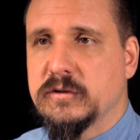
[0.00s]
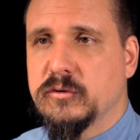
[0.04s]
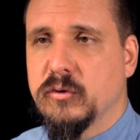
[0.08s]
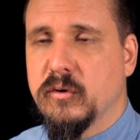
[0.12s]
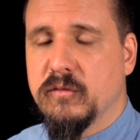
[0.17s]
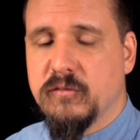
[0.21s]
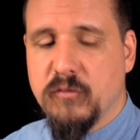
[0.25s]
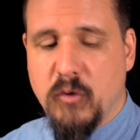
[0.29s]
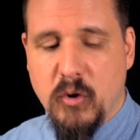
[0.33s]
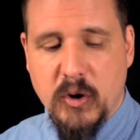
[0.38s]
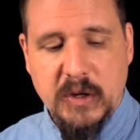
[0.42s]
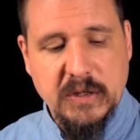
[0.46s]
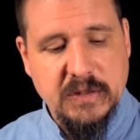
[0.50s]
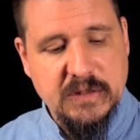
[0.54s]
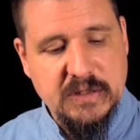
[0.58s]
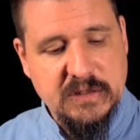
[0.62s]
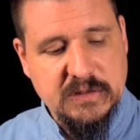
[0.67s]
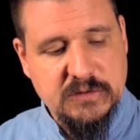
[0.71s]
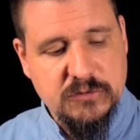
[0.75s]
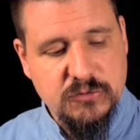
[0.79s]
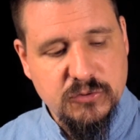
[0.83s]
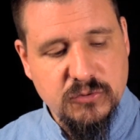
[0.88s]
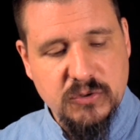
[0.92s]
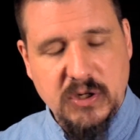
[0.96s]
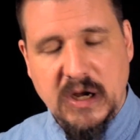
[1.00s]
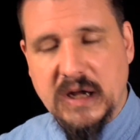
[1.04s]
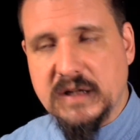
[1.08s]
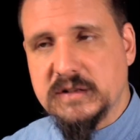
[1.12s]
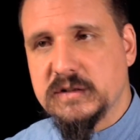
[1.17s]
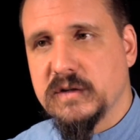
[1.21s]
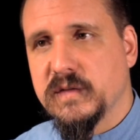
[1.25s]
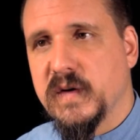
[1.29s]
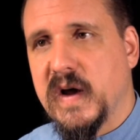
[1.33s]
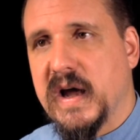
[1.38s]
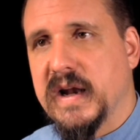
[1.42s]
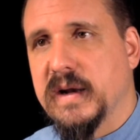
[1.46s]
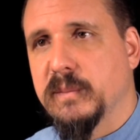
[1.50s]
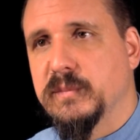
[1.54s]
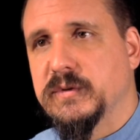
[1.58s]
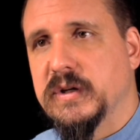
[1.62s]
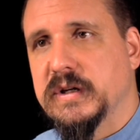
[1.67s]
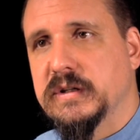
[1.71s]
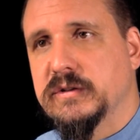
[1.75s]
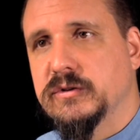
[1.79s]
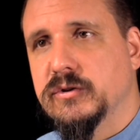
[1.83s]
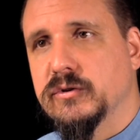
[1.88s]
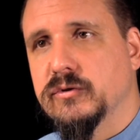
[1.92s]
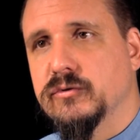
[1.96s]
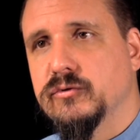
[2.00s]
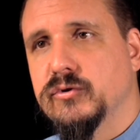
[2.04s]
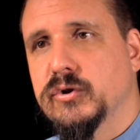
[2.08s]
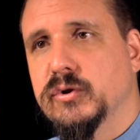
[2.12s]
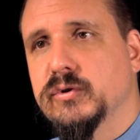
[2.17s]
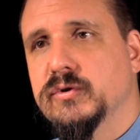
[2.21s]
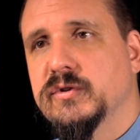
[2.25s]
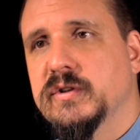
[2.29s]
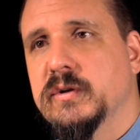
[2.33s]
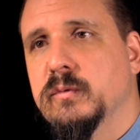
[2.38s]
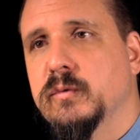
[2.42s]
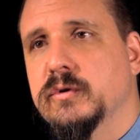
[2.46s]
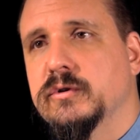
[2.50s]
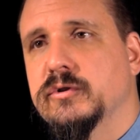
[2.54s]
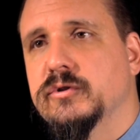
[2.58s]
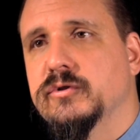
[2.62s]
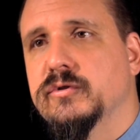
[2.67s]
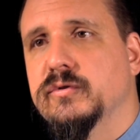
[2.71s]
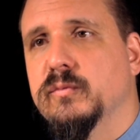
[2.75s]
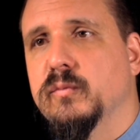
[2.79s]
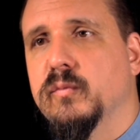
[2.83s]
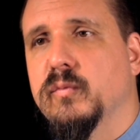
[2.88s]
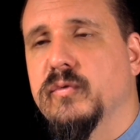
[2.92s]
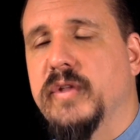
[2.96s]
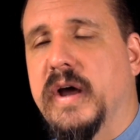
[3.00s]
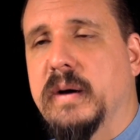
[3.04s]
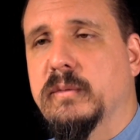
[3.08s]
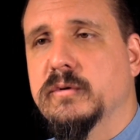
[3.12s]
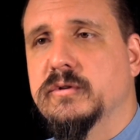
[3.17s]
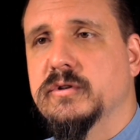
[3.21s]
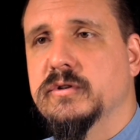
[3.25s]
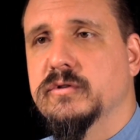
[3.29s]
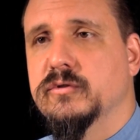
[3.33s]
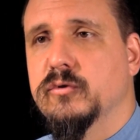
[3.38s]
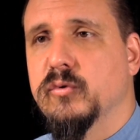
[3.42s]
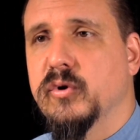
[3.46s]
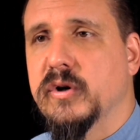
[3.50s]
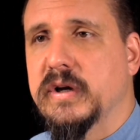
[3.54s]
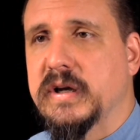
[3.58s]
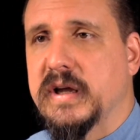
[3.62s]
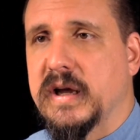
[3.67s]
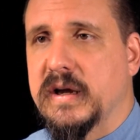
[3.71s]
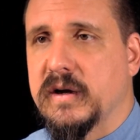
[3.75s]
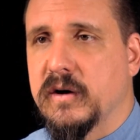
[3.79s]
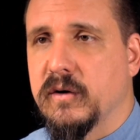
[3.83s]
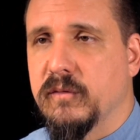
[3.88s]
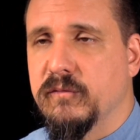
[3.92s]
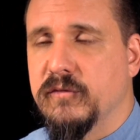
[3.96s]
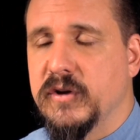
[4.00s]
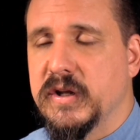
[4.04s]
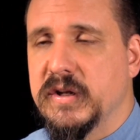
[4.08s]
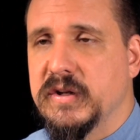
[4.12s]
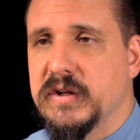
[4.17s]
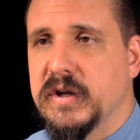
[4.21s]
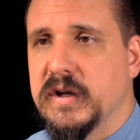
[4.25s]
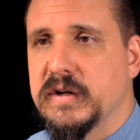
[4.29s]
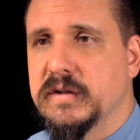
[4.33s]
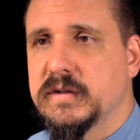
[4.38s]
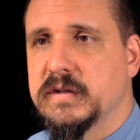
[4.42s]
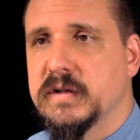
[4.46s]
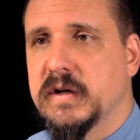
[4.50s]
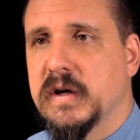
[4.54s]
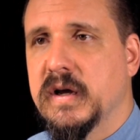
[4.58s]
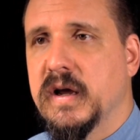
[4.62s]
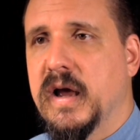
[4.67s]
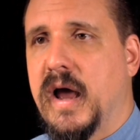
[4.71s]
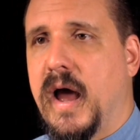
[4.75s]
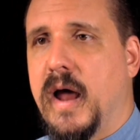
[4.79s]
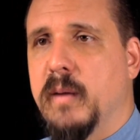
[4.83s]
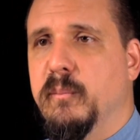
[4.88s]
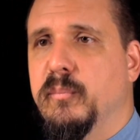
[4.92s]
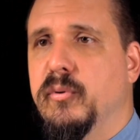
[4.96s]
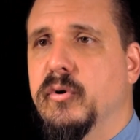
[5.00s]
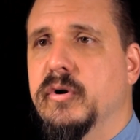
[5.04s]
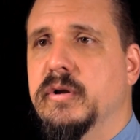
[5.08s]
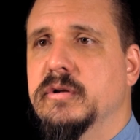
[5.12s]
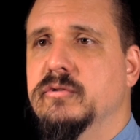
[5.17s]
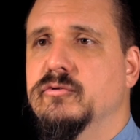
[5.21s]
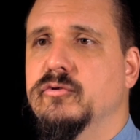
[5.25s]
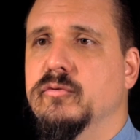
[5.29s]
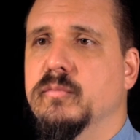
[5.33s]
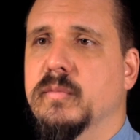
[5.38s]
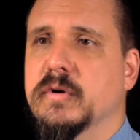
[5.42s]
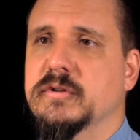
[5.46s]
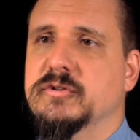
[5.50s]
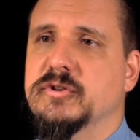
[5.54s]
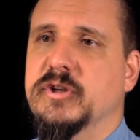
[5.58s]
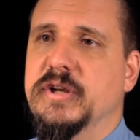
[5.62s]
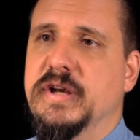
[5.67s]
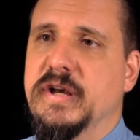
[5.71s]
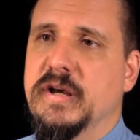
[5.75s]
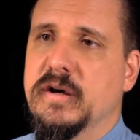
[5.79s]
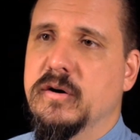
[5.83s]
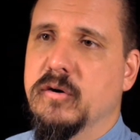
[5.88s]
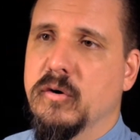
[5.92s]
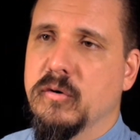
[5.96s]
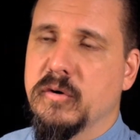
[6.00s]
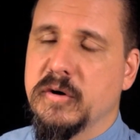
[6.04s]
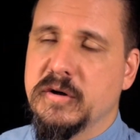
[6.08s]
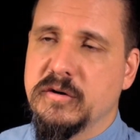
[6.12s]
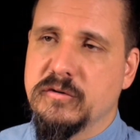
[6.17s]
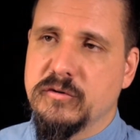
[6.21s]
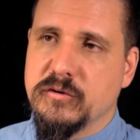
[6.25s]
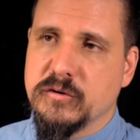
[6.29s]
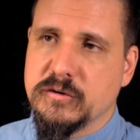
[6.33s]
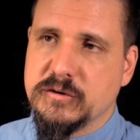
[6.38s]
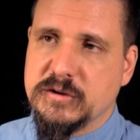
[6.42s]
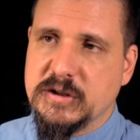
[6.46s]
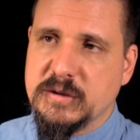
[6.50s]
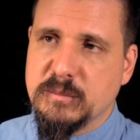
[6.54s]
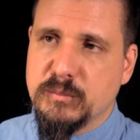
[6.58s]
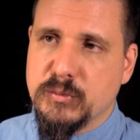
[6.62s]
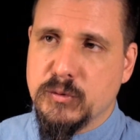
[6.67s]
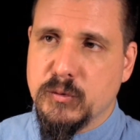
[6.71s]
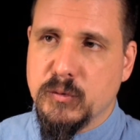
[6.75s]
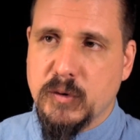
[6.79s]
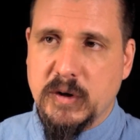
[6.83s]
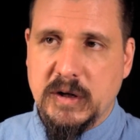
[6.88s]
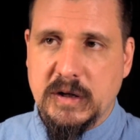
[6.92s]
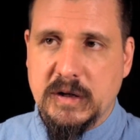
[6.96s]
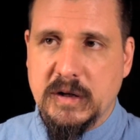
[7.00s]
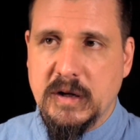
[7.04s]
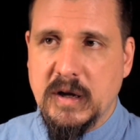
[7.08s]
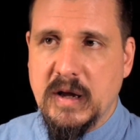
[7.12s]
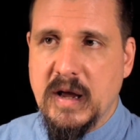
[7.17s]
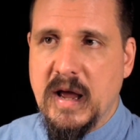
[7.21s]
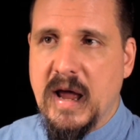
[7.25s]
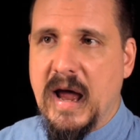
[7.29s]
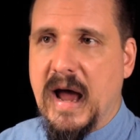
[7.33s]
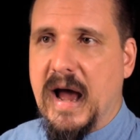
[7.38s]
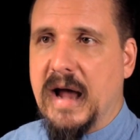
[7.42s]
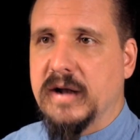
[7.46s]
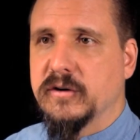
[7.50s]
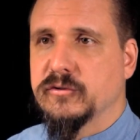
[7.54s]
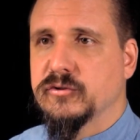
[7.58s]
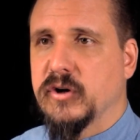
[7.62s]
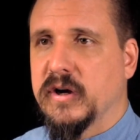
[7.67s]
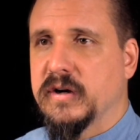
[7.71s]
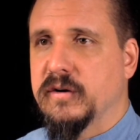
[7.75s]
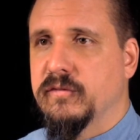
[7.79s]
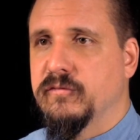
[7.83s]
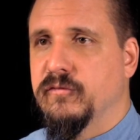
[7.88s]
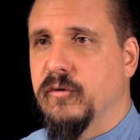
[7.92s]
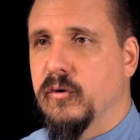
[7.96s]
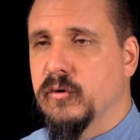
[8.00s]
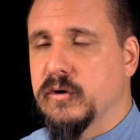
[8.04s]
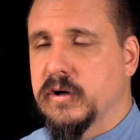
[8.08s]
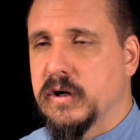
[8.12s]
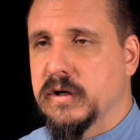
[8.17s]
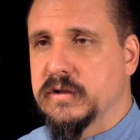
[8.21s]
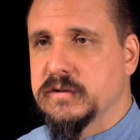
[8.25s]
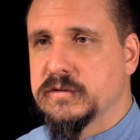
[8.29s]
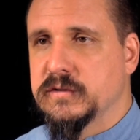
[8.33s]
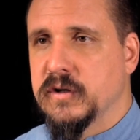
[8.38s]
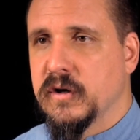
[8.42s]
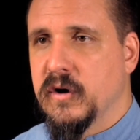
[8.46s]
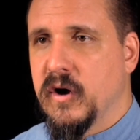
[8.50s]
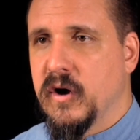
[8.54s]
to avoid these two kinds of adaptation, choosing that which is quick and convenient and putting too much ego into your tea brewing, and try to focus